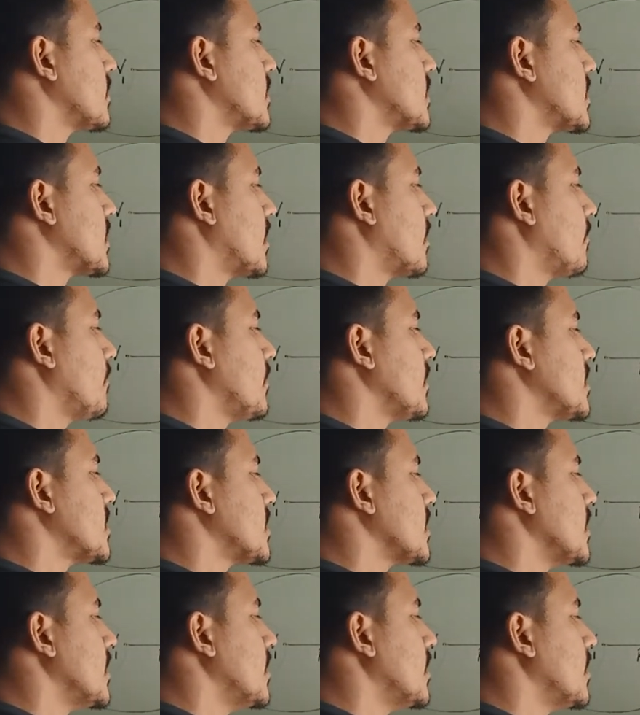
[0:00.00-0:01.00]

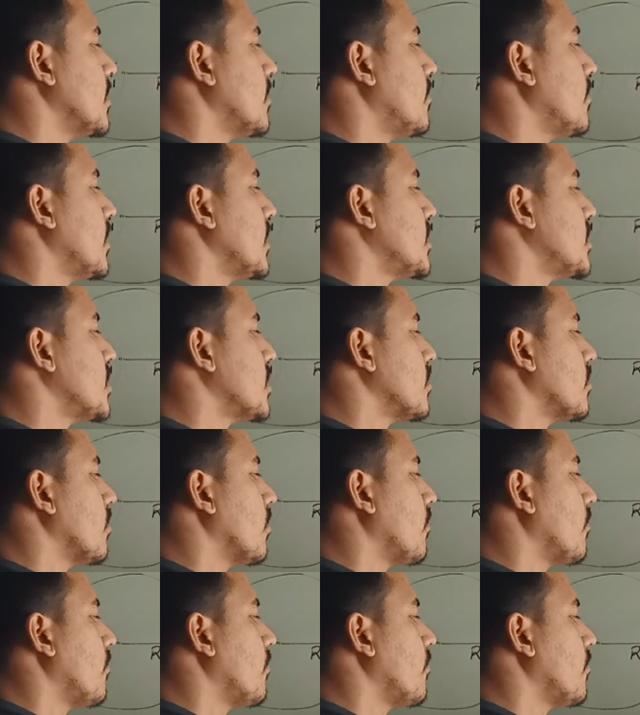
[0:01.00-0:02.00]
Surface integration
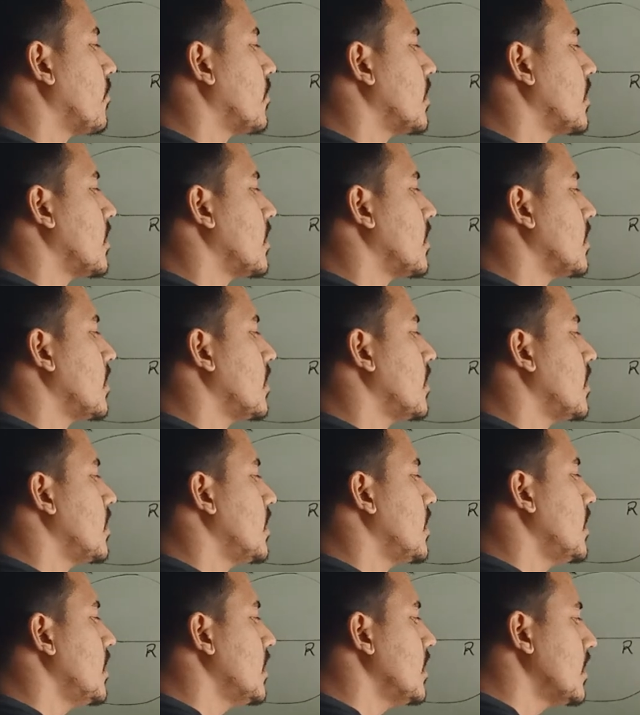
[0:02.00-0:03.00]
of
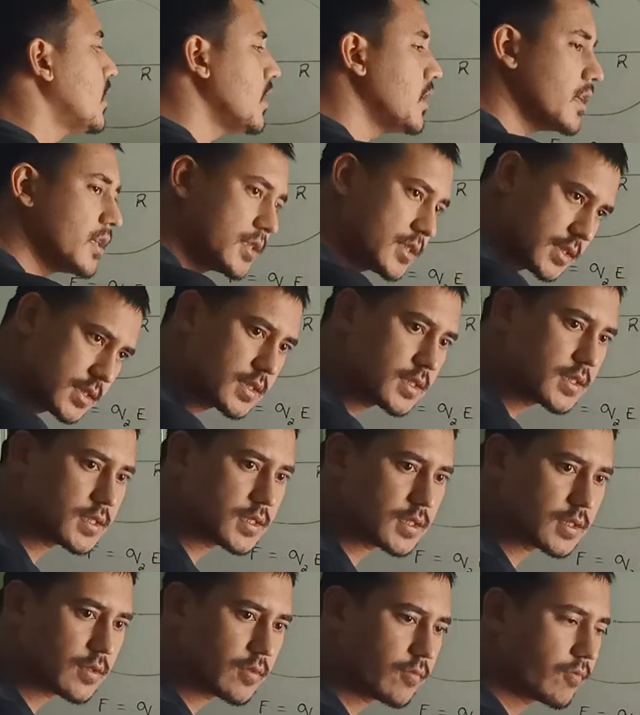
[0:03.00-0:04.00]
E
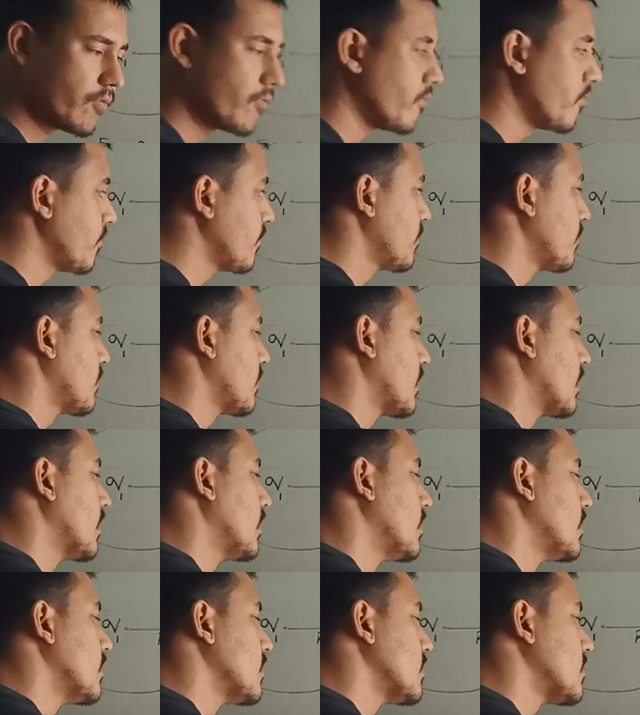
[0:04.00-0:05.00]
ds.
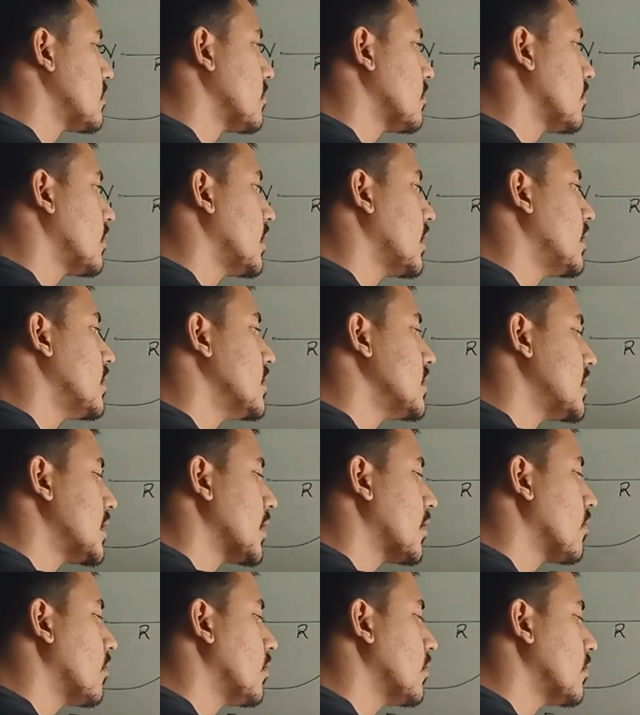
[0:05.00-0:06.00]
So that
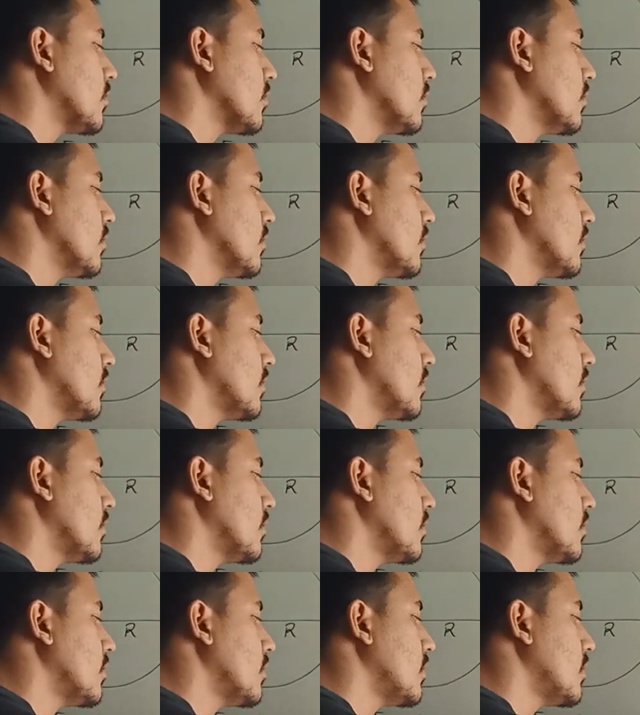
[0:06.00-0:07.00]
is equal to
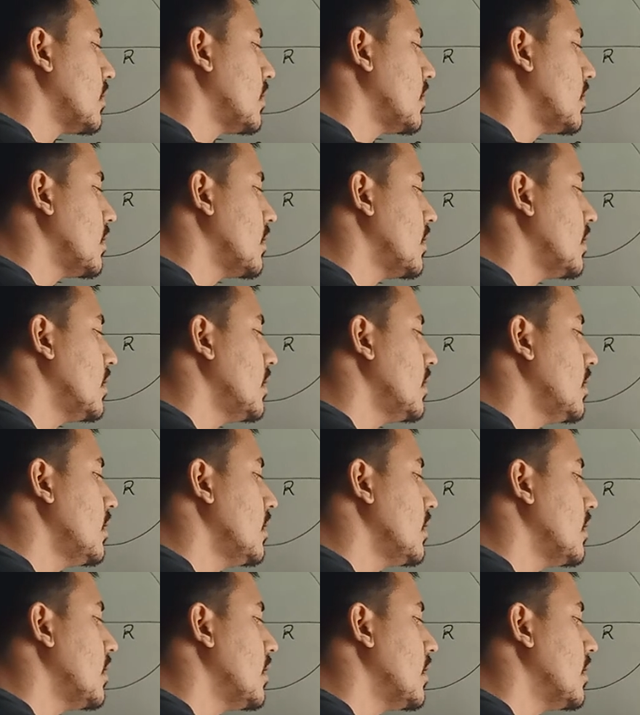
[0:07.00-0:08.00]

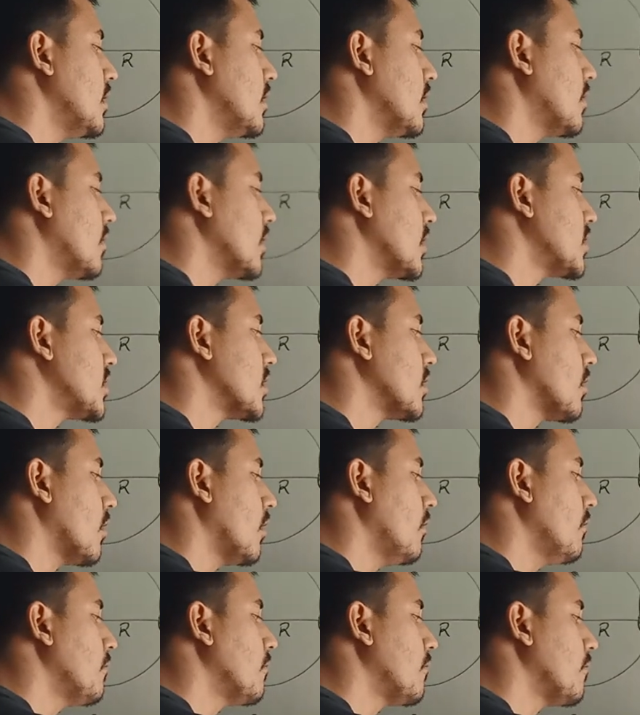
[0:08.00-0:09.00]
E integration
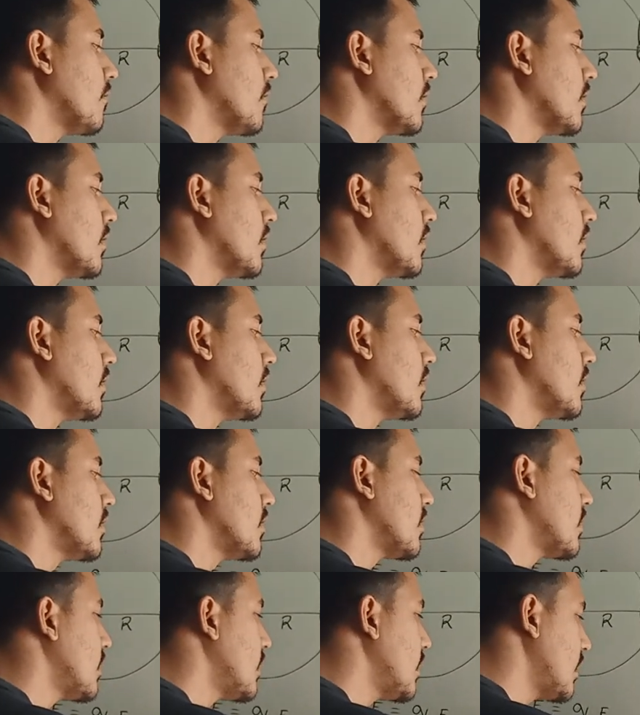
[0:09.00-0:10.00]
of
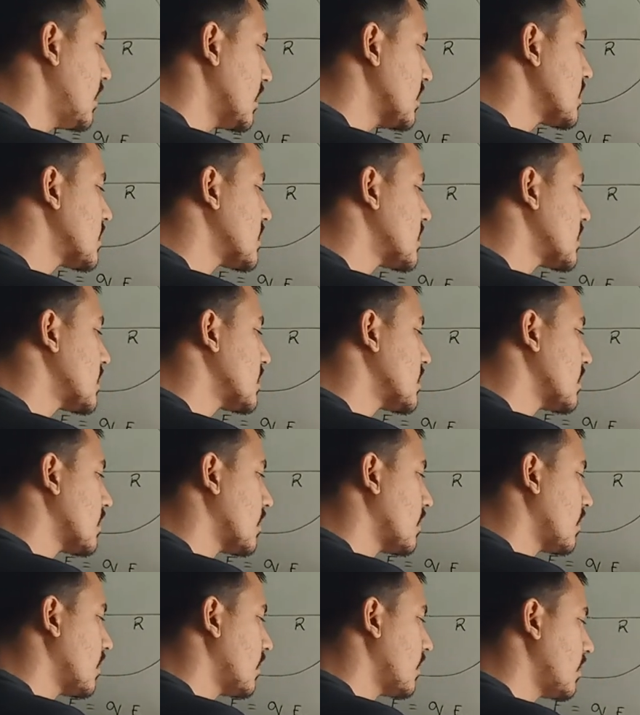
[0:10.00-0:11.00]
ds.
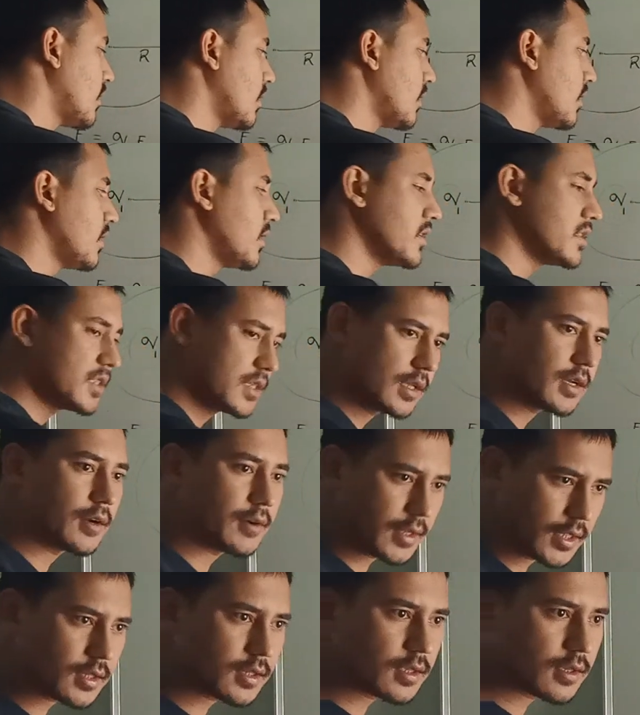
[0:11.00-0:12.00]
Is it
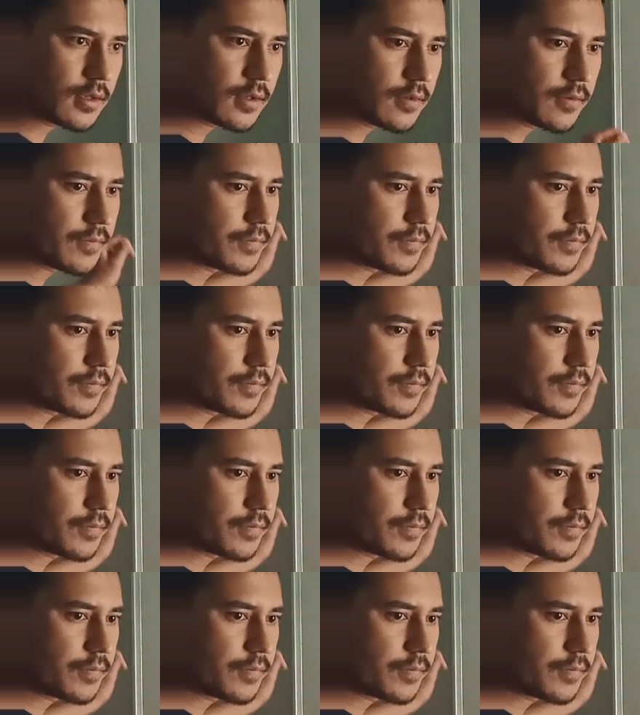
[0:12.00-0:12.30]
correct?